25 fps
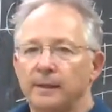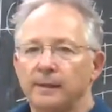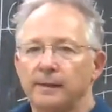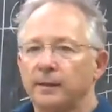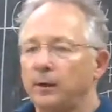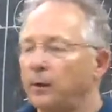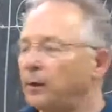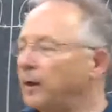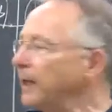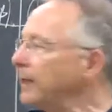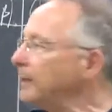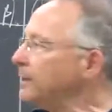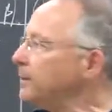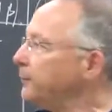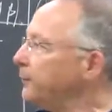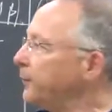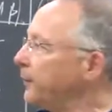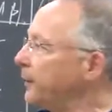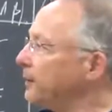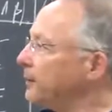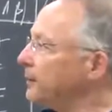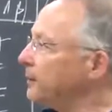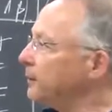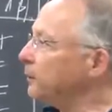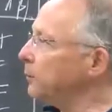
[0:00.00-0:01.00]
So let's
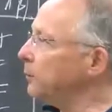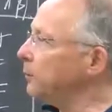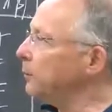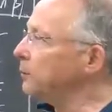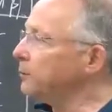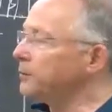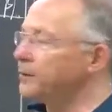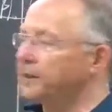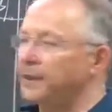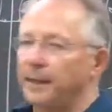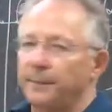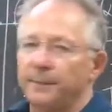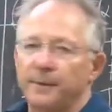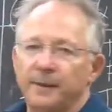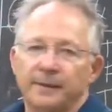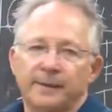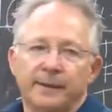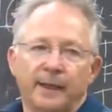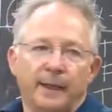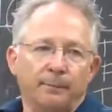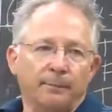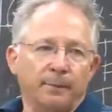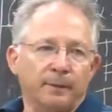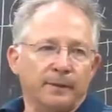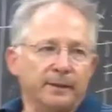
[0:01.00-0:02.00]
first do some
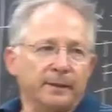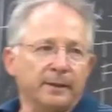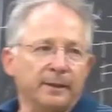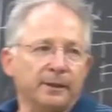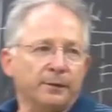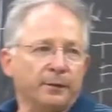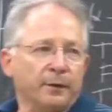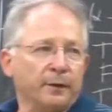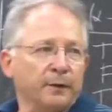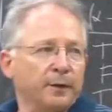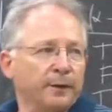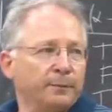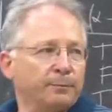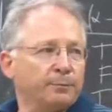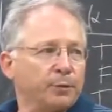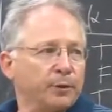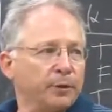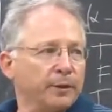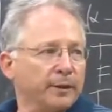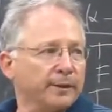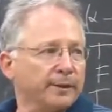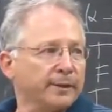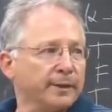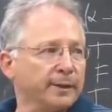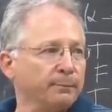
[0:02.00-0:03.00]
examples. This is very
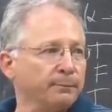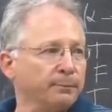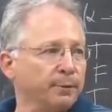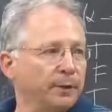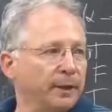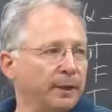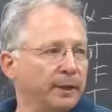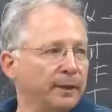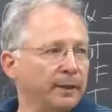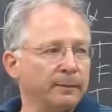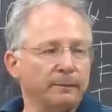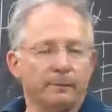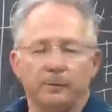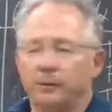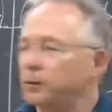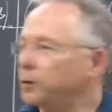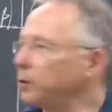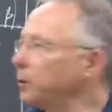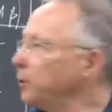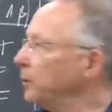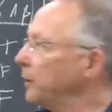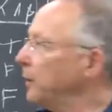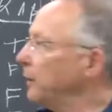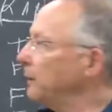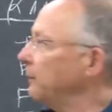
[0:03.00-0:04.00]
pretty simple, and I'm
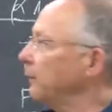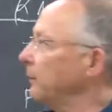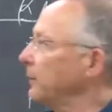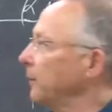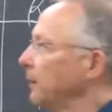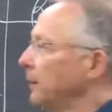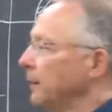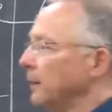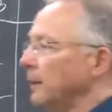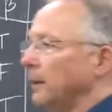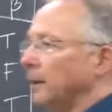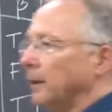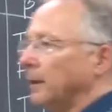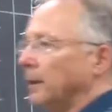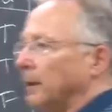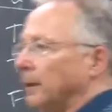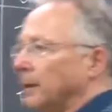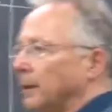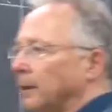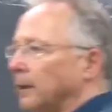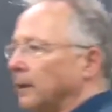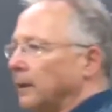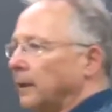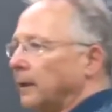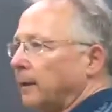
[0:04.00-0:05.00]
sure that,
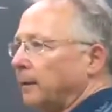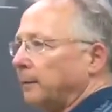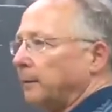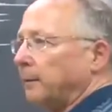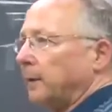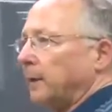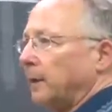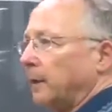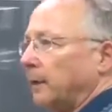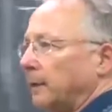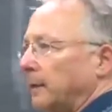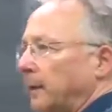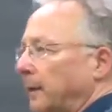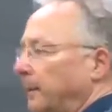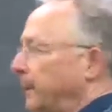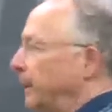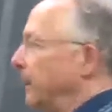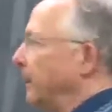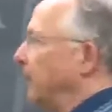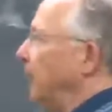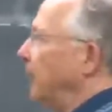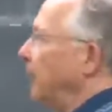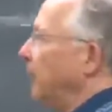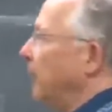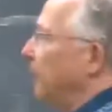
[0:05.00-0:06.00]
I
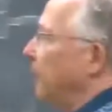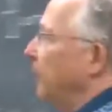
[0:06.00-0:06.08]
mean,